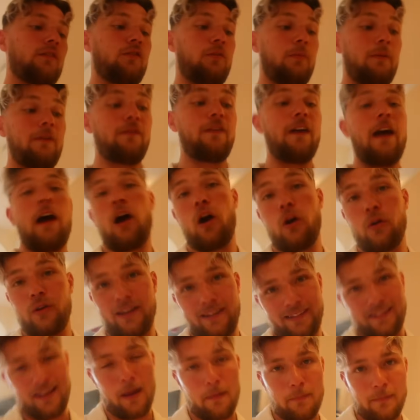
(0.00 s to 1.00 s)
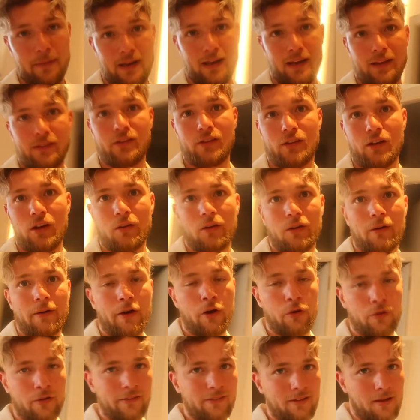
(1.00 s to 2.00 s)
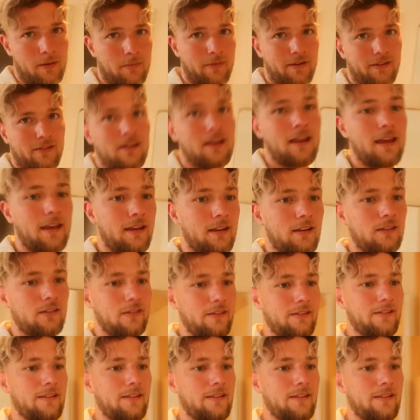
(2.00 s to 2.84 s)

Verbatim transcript: to be fair, only 10 minutes ago. We only 10 minutes late to the